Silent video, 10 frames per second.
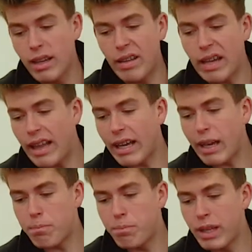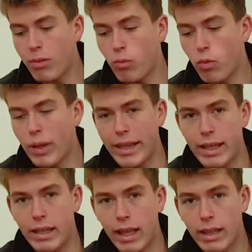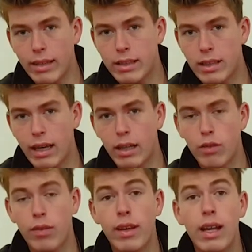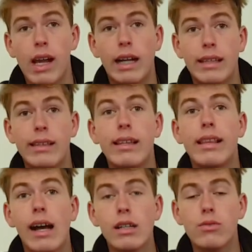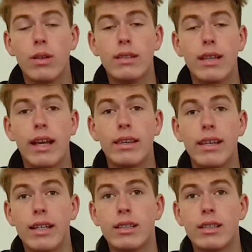they are like a bit weak, like this kind of. And then the last one is like this.